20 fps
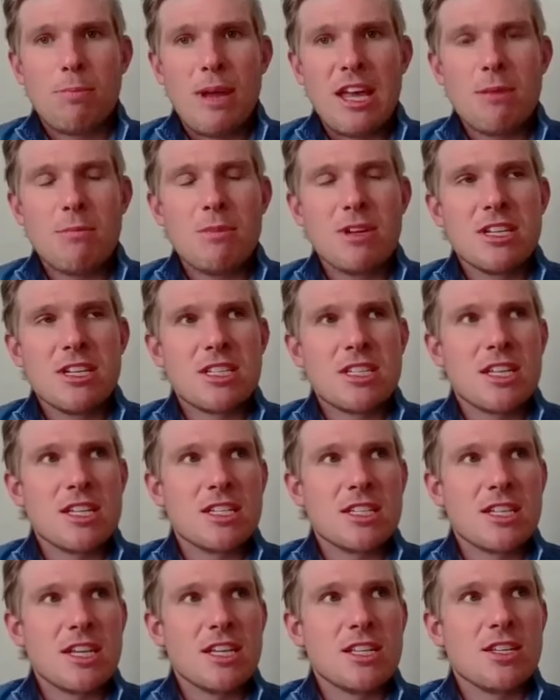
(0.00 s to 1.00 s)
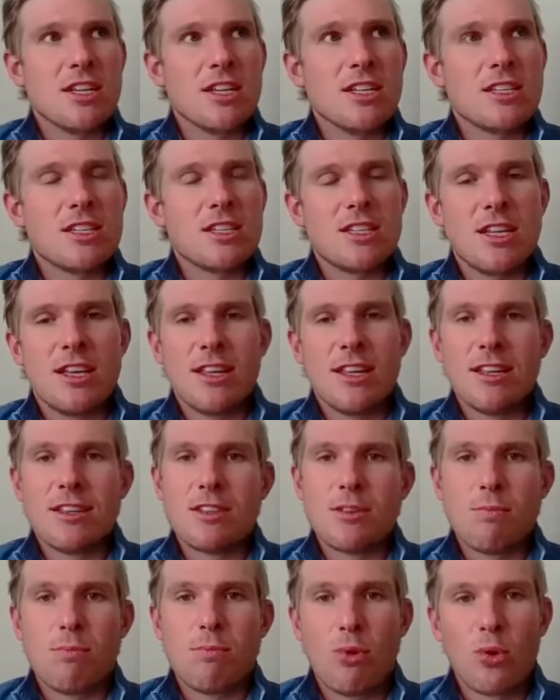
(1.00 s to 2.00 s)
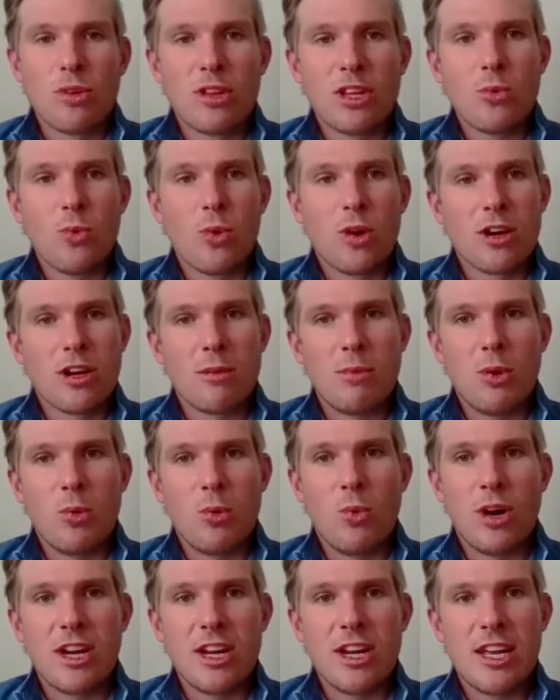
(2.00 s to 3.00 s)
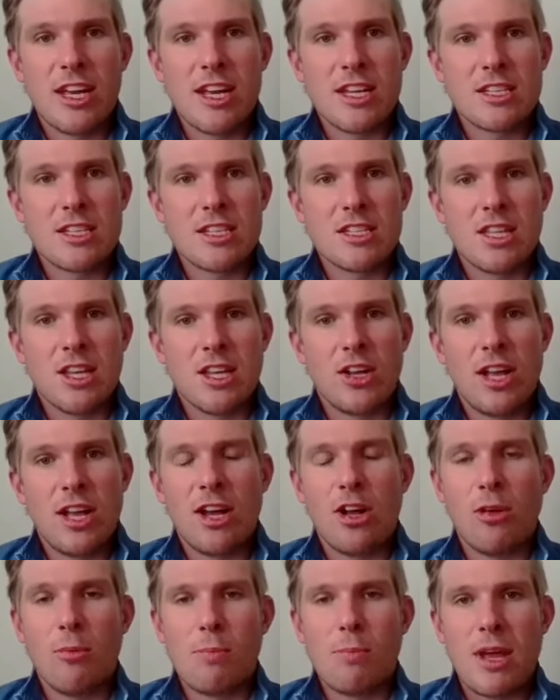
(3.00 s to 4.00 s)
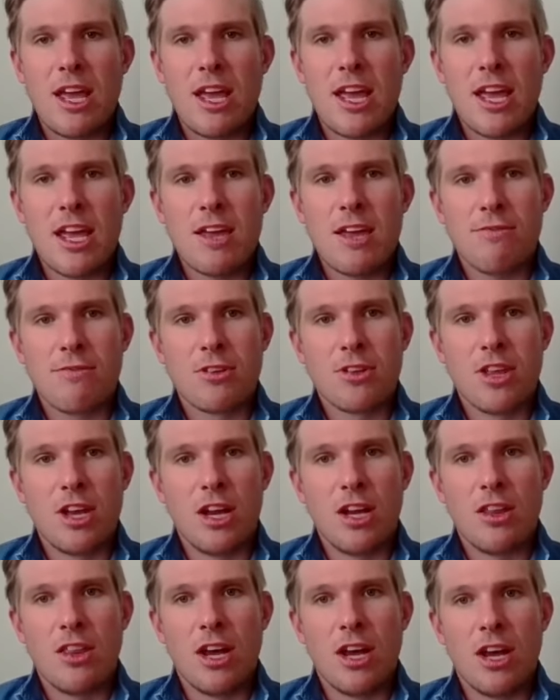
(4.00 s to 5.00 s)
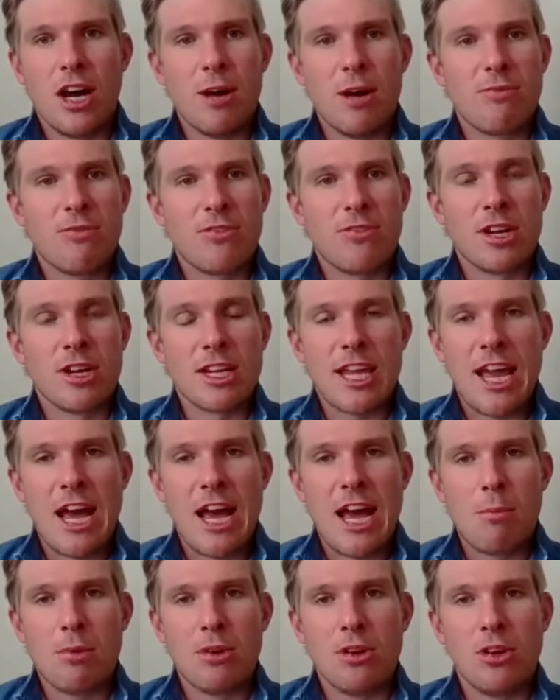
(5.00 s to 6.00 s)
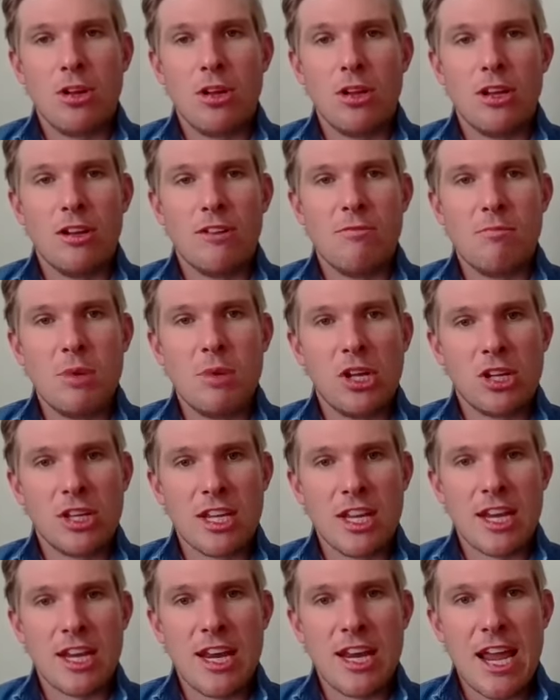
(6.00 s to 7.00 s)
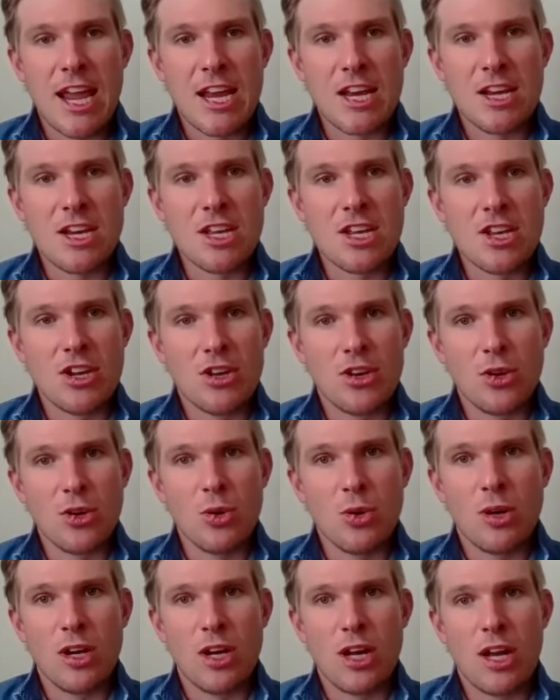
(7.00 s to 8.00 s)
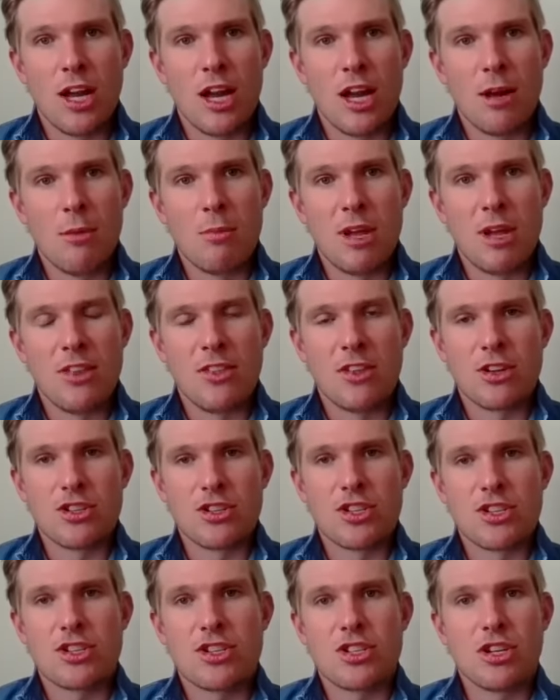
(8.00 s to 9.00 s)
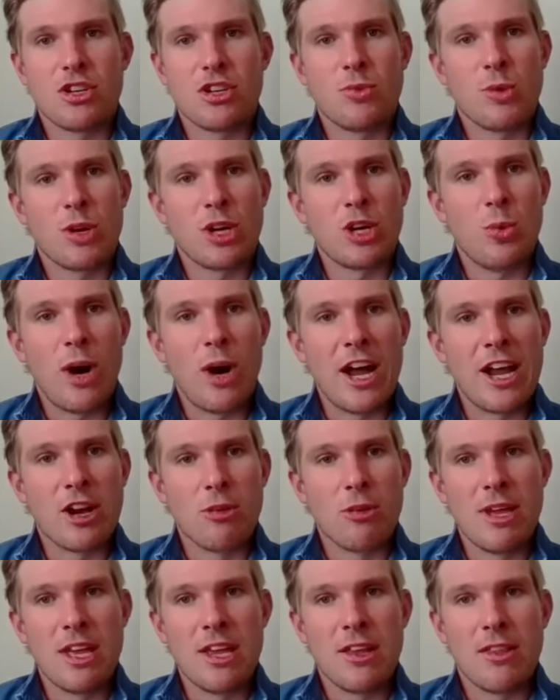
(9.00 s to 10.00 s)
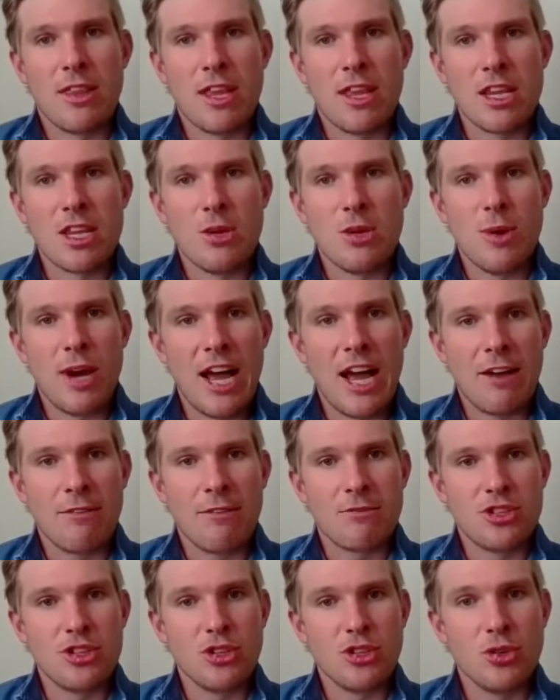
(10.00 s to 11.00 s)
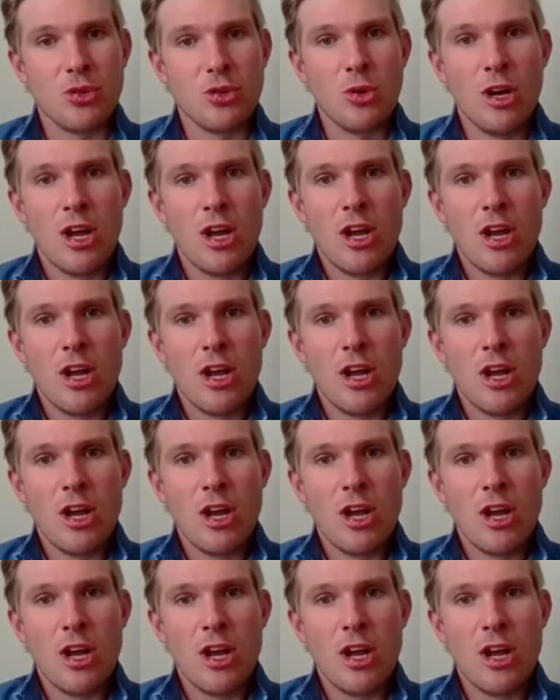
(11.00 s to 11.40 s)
payment assistance, it's poorly worded, but what it is they'll help pay for the upfront capital of building an ADU. And there's a certain requirement that you have to